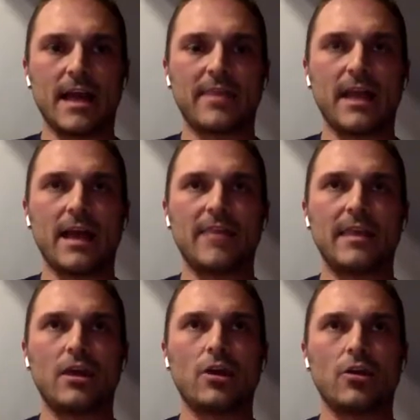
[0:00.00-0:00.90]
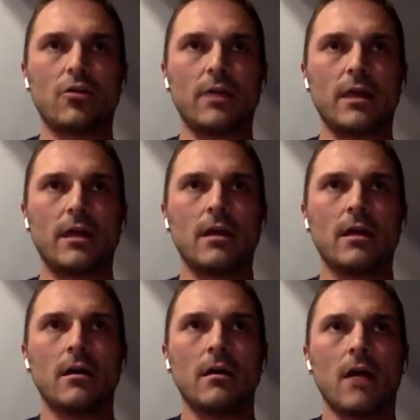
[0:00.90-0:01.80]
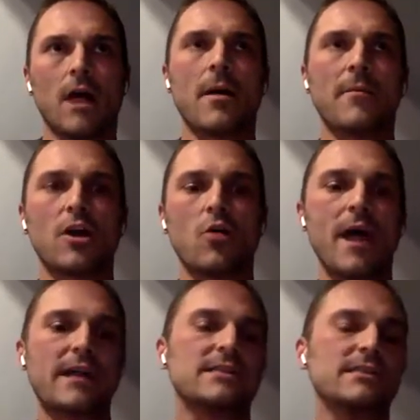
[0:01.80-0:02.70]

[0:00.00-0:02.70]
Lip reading: I think you're going, I'm going to go back to